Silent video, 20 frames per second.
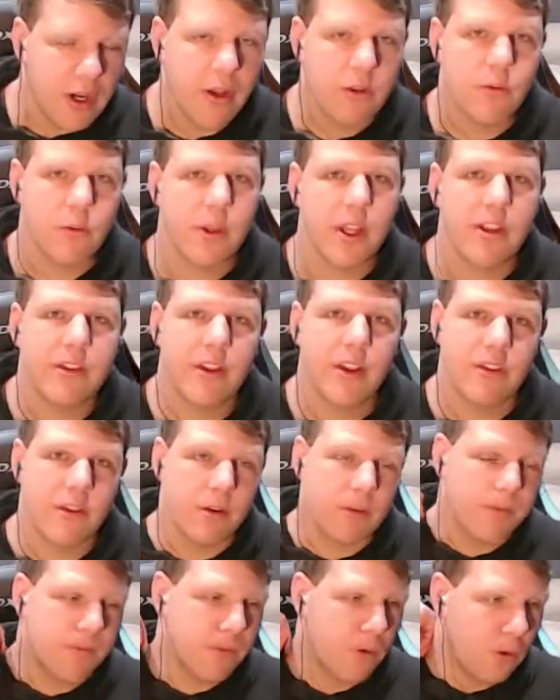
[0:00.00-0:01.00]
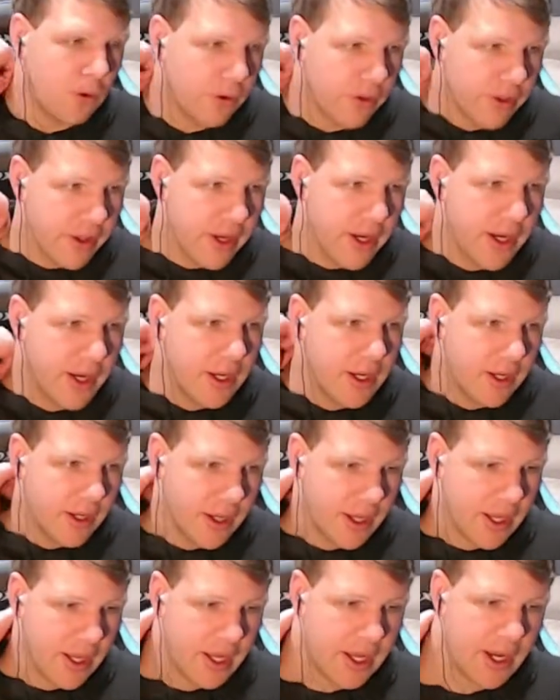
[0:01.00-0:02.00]
guys, well that does it for the
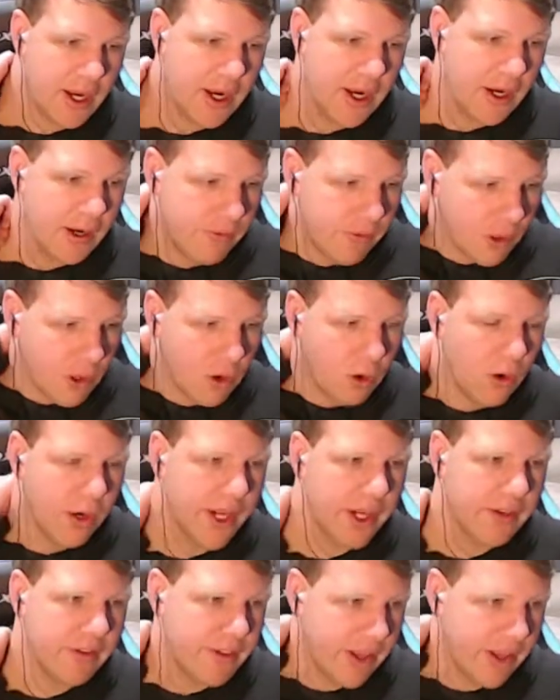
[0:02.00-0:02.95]
recording